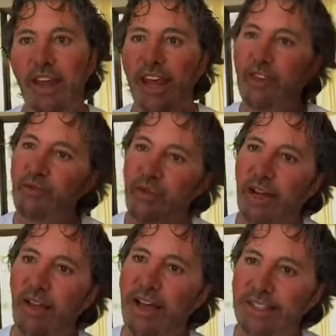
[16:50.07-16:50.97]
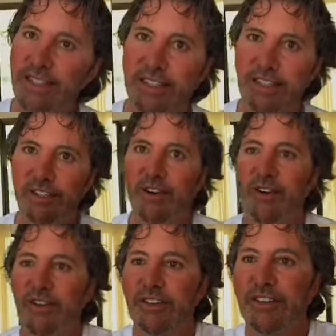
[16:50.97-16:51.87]
and realize this is our
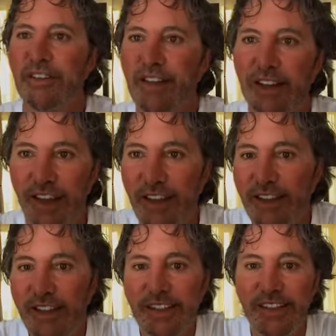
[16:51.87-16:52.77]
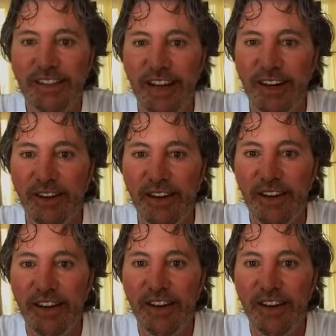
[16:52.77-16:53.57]
altar and that this is sacred.